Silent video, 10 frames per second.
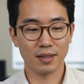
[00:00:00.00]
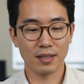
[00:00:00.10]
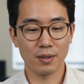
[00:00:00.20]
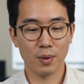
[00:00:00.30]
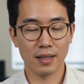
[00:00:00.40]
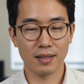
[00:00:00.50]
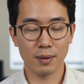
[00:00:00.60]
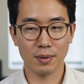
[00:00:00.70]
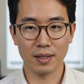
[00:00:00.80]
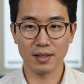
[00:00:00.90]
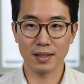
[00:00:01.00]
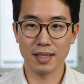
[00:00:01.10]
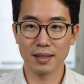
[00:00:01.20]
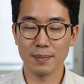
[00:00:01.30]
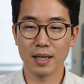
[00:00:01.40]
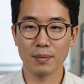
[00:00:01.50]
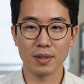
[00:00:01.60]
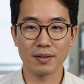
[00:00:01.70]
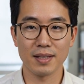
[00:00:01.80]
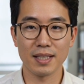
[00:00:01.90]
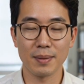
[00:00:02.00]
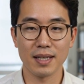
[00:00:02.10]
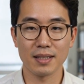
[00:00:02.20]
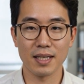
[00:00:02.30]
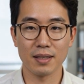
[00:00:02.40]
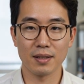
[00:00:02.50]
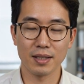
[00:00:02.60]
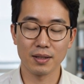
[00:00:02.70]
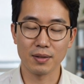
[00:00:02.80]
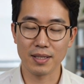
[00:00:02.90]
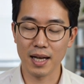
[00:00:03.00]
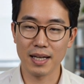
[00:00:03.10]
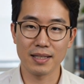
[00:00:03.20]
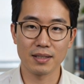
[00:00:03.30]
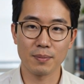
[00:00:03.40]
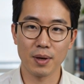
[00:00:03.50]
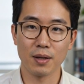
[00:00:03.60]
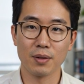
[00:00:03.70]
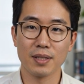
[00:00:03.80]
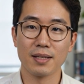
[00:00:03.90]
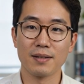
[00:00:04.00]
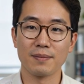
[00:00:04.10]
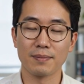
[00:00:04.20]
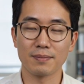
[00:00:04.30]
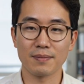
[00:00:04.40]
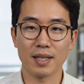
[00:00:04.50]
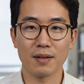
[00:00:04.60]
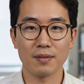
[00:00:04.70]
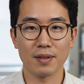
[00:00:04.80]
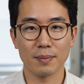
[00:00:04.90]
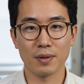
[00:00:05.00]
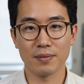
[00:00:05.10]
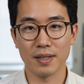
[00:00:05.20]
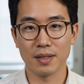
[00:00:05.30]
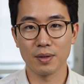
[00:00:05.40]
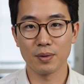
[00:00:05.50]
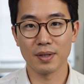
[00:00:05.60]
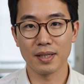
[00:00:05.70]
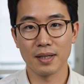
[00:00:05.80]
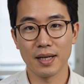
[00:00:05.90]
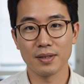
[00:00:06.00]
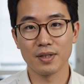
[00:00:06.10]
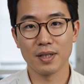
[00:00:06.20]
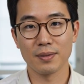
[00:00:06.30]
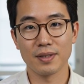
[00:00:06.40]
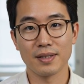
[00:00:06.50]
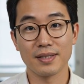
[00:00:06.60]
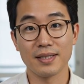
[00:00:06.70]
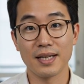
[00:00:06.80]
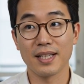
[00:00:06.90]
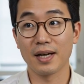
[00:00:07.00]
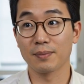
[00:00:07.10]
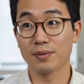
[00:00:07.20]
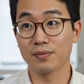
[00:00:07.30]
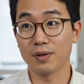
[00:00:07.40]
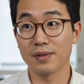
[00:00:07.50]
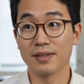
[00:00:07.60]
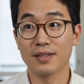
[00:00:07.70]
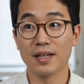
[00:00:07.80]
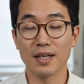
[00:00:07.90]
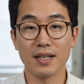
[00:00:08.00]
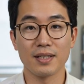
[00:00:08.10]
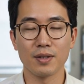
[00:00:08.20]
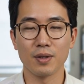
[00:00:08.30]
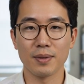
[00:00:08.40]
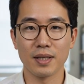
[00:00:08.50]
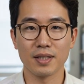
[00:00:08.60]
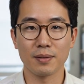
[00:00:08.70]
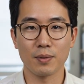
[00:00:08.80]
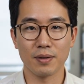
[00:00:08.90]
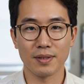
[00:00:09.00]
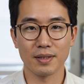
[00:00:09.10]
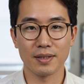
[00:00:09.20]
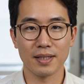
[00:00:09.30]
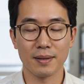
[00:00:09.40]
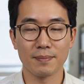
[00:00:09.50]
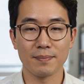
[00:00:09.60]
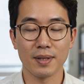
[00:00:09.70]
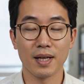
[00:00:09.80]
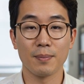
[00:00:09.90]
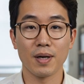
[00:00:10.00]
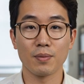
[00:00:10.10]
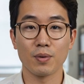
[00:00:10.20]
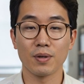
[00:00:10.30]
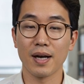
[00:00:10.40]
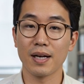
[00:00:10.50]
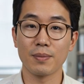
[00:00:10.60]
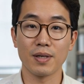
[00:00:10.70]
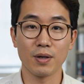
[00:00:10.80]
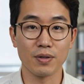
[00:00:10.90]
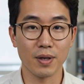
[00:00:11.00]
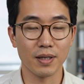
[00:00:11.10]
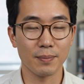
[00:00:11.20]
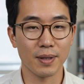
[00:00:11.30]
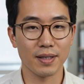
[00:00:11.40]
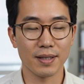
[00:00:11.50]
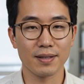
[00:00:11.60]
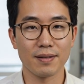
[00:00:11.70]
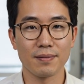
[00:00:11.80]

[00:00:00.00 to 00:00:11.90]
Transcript: This is why thermal engineering has become one of the semiconductor industry's highest priorities. Every improvement in cooling allows chips to sustain higher performance, consume energy more efficiently, and operate more reliably over longer periods.